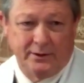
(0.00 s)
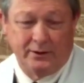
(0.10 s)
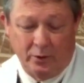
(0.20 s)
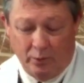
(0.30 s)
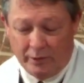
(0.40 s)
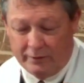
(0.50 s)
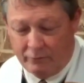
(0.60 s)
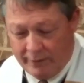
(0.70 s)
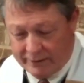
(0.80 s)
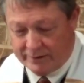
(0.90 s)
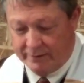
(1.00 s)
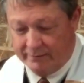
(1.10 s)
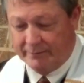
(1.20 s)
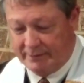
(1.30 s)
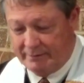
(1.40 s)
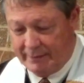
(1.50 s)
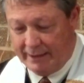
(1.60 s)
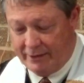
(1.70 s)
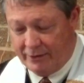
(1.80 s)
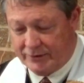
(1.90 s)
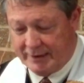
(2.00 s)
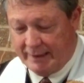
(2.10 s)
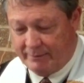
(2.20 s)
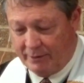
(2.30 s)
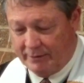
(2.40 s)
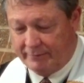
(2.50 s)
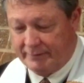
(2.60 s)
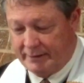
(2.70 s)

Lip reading: a word of wisdom by her example of